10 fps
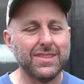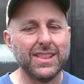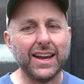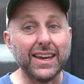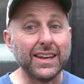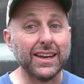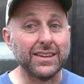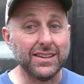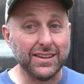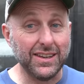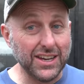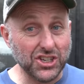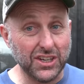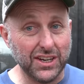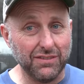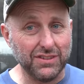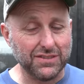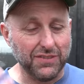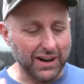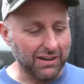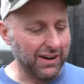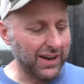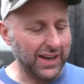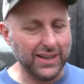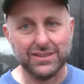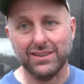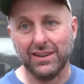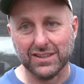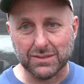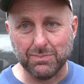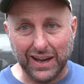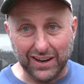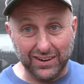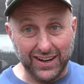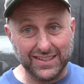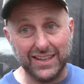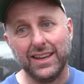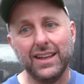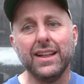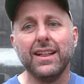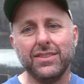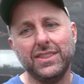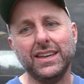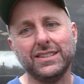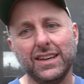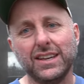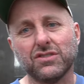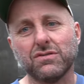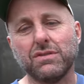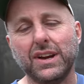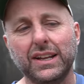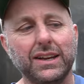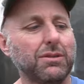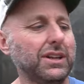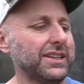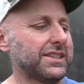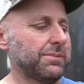lacking initiative as far as a smart idea. This is really, really